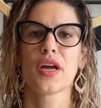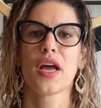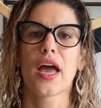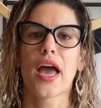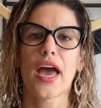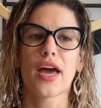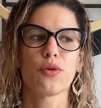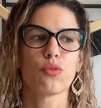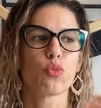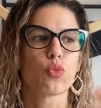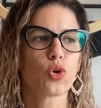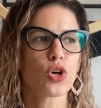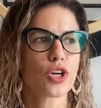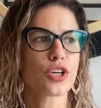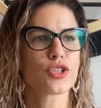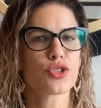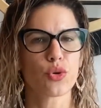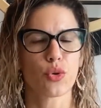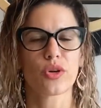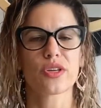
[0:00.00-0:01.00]
and work
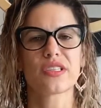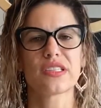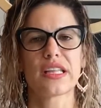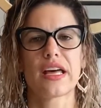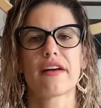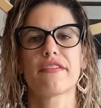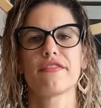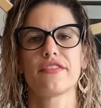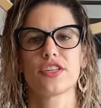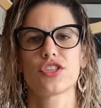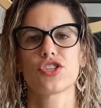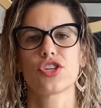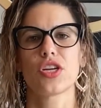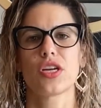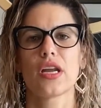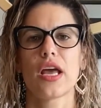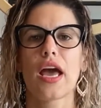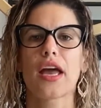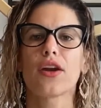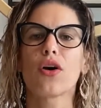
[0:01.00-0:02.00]
towards that vision
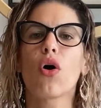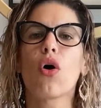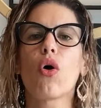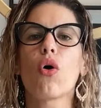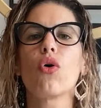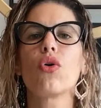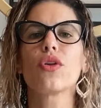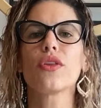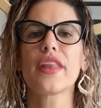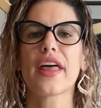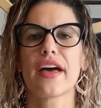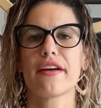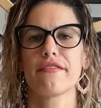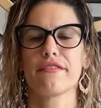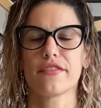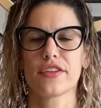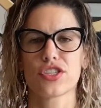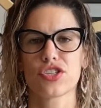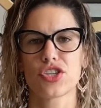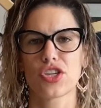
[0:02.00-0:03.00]
and hold that
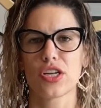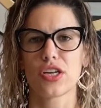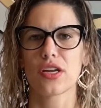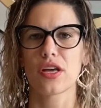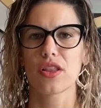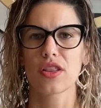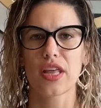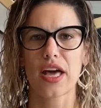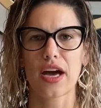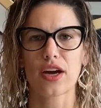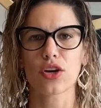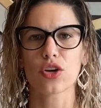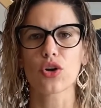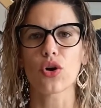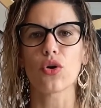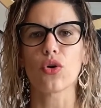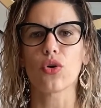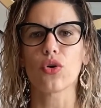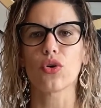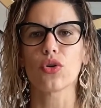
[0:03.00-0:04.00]
vision, that
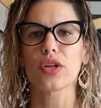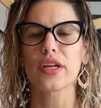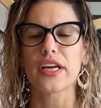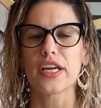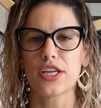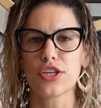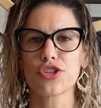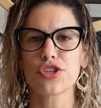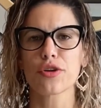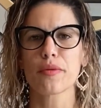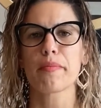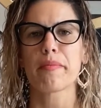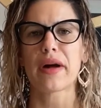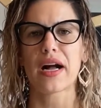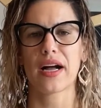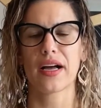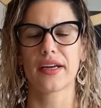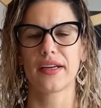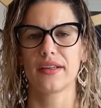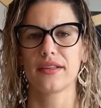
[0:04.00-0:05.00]
goal in your
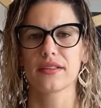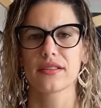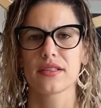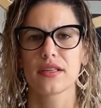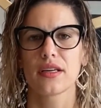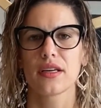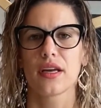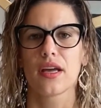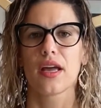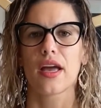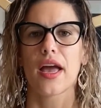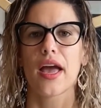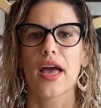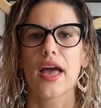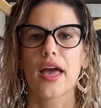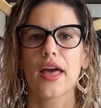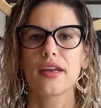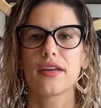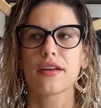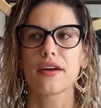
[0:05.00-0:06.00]
mind
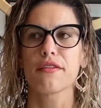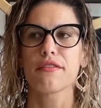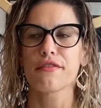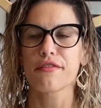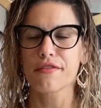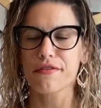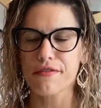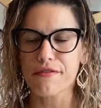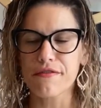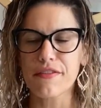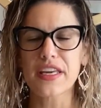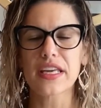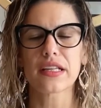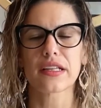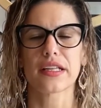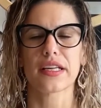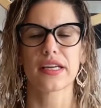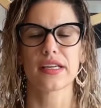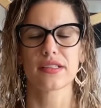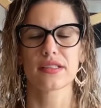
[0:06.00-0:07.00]
and feel
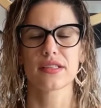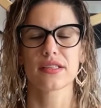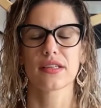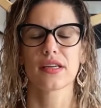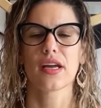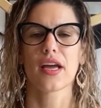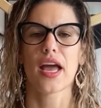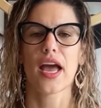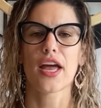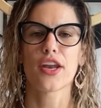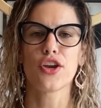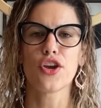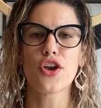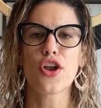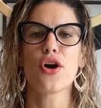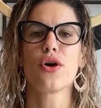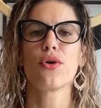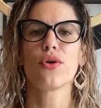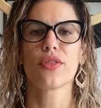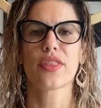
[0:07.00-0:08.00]
it and
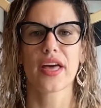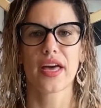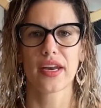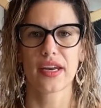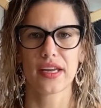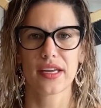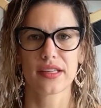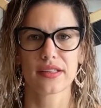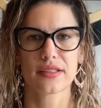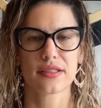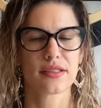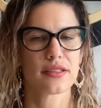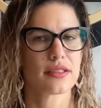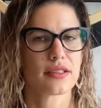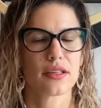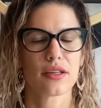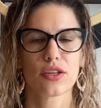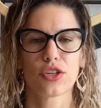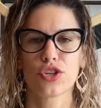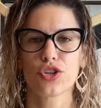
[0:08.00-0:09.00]
know that it's
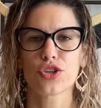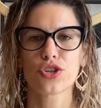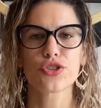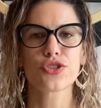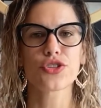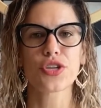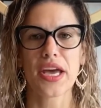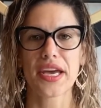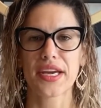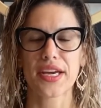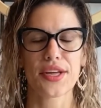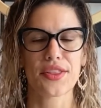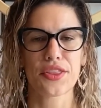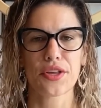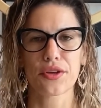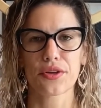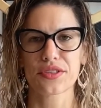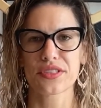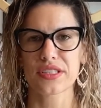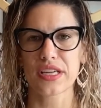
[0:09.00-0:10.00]
you're taking
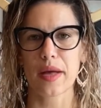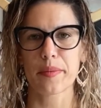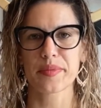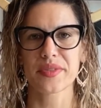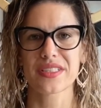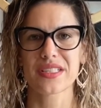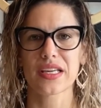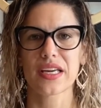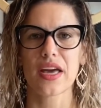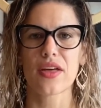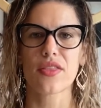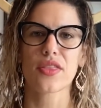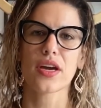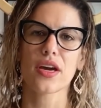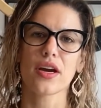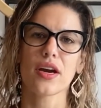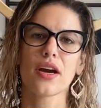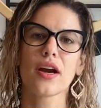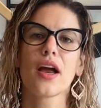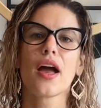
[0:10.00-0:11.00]
those steps to get
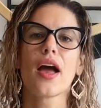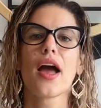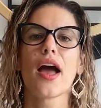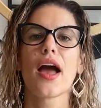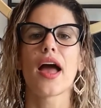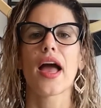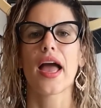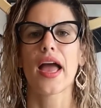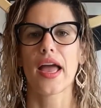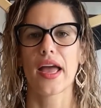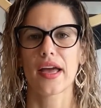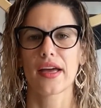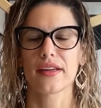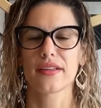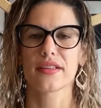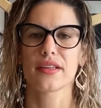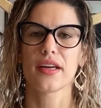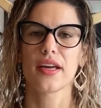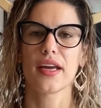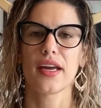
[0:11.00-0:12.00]
there and
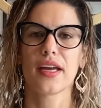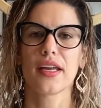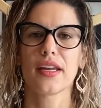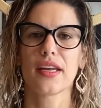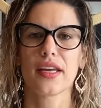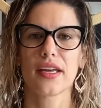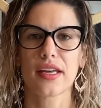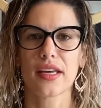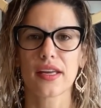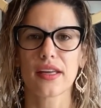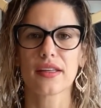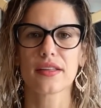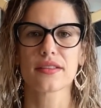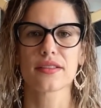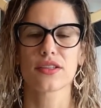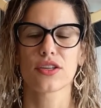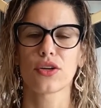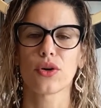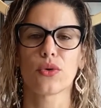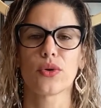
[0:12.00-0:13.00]
it is
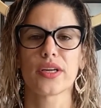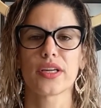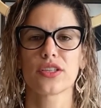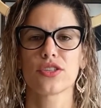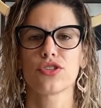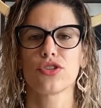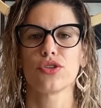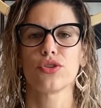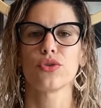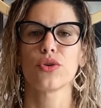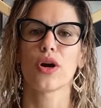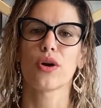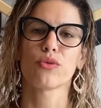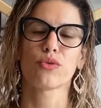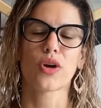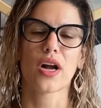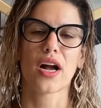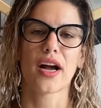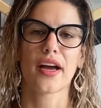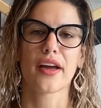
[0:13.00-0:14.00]
going to
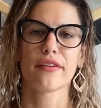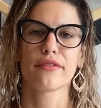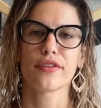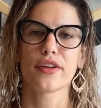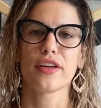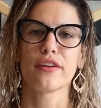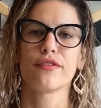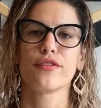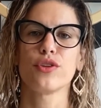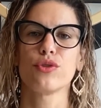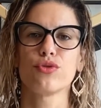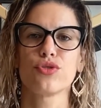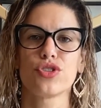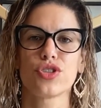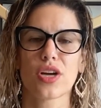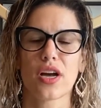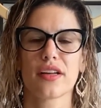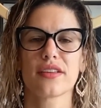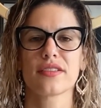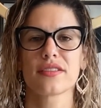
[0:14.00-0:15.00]
arrive if you
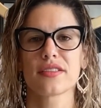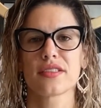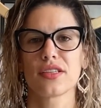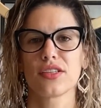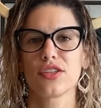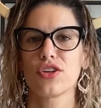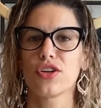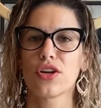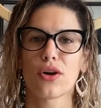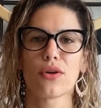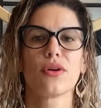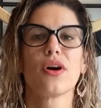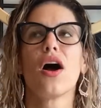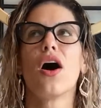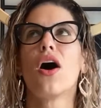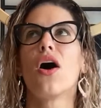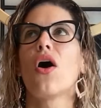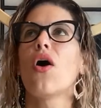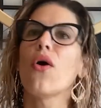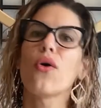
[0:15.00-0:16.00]
just, you know,
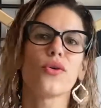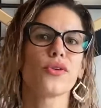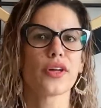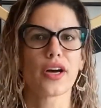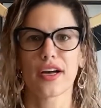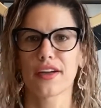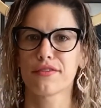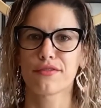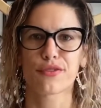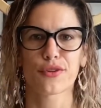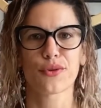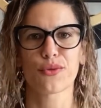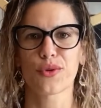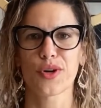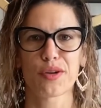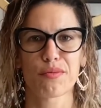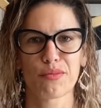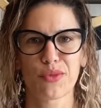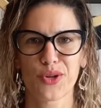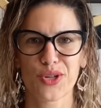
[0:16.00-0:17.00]
hold on for
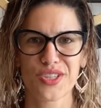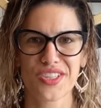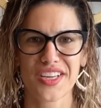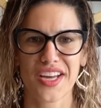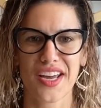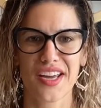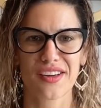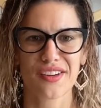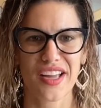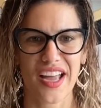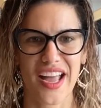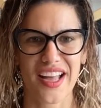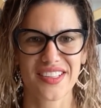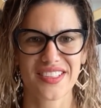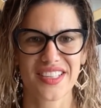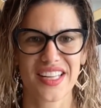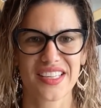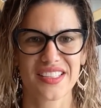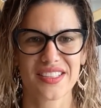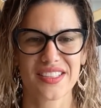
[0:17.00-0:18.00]
one more day, as
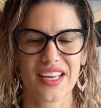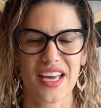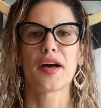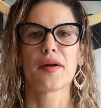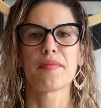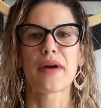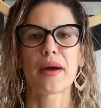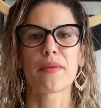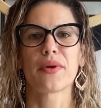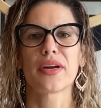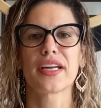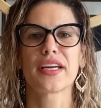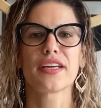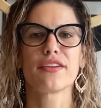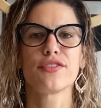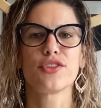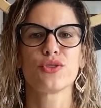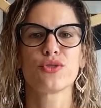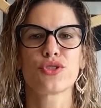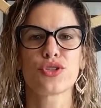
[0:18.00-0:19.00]
they say. I want to give
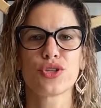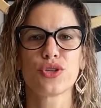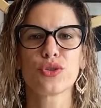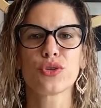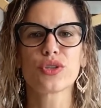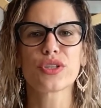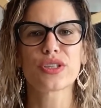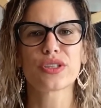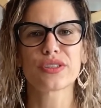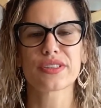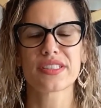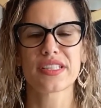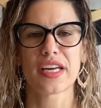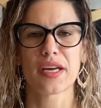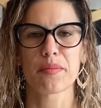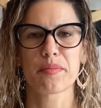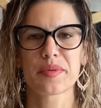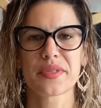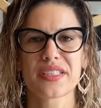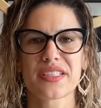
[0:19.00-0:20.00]
you two little
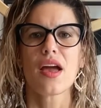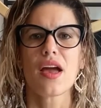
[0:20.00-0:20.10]
tips